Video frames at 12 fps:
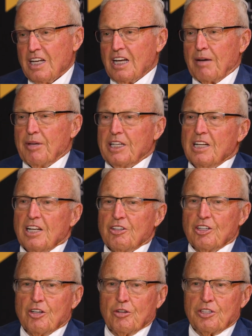I mean,
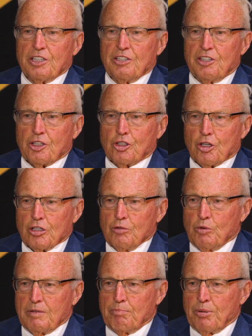you know, the
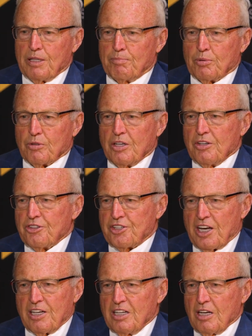Kerwin people
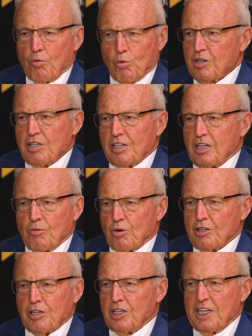say we're
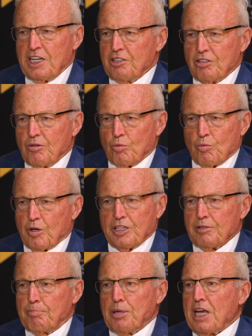
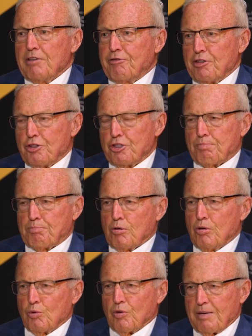gonna pay for this
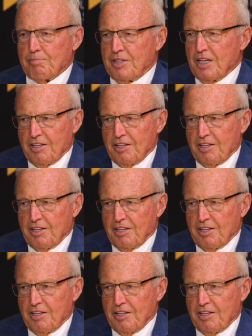program.